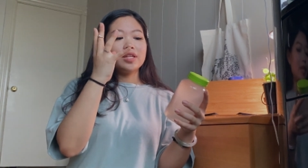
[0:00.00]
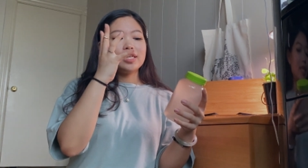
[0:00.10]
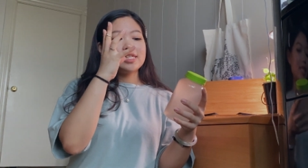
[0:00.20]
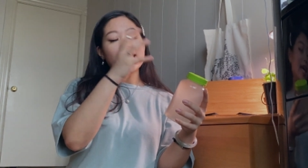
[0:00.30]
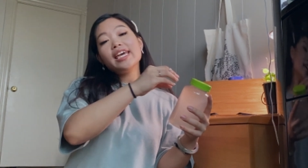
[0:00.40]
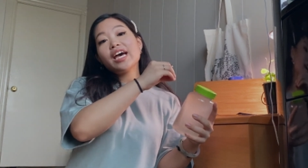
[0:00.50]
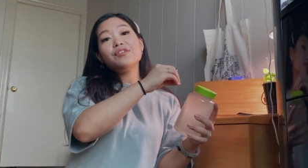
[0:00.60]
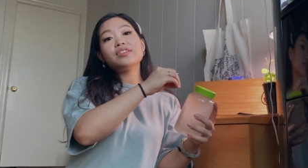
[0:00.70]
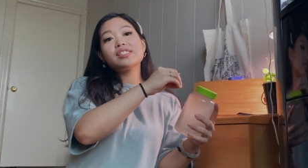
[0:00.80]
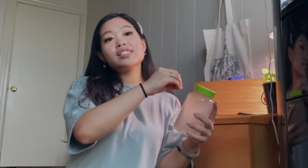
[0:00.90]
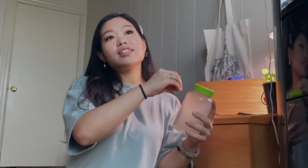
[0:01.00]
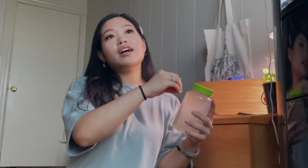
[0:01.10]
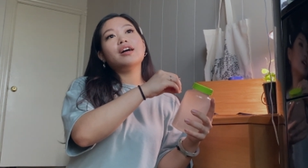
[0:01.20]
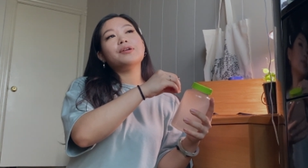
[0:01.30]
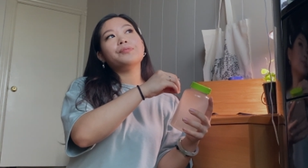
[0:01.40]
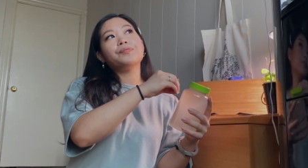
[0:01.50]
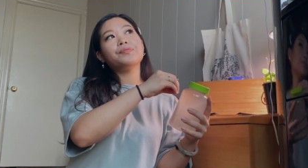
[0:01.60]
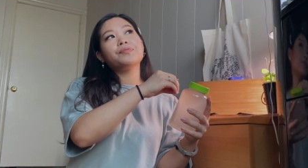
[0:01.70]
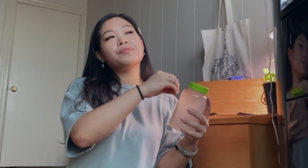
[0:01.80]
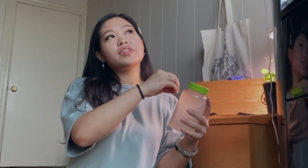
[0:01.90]
Take out
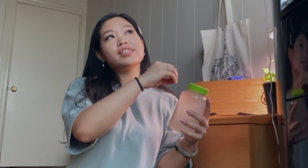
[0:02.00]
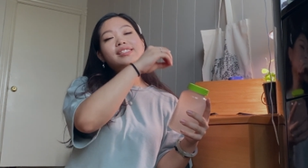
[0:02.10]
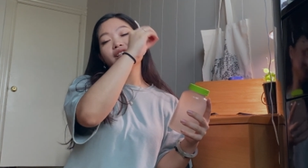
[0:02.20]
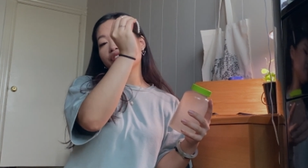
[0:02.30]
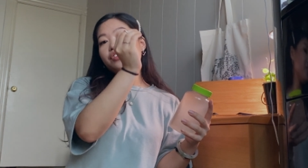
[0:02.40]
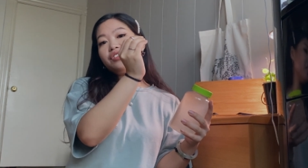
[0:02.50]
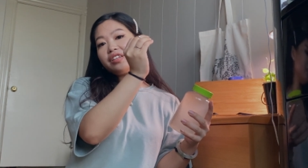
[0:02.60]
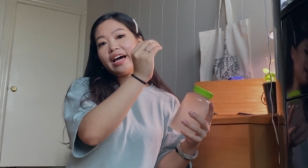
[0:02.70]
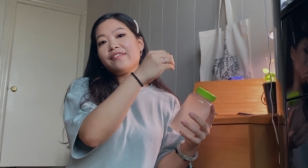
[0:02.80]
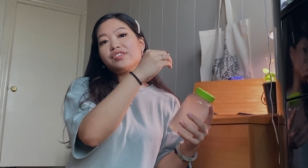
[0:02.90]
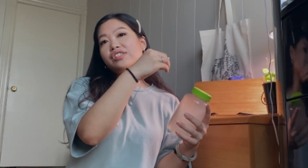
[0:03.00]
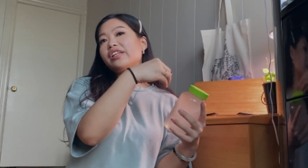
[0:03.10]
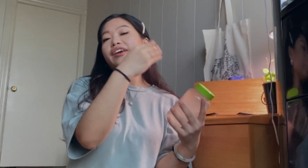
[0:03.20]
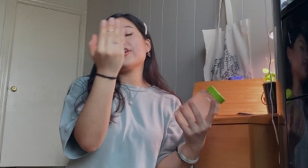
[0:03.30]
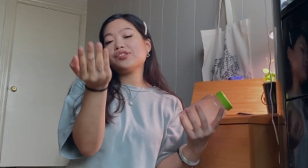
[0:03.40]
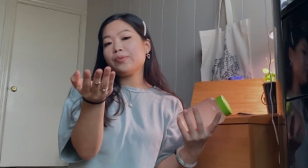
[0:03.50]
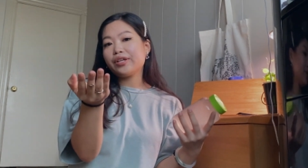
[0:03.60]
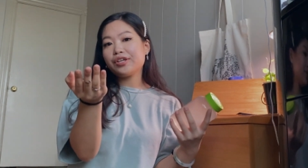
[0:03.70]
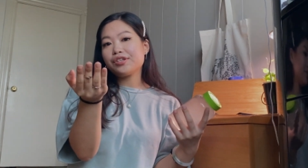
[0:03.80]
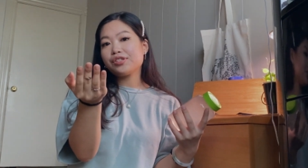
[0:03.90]
the cereal after like
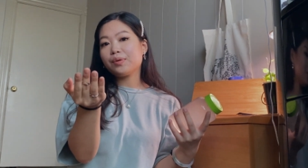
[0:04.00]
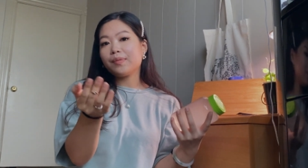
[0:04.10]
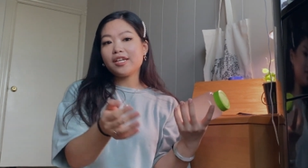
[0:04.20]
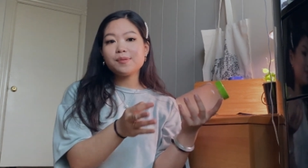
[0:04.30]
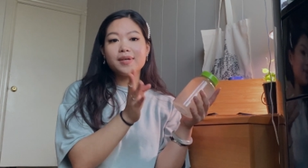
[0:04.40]
20 or so minutes,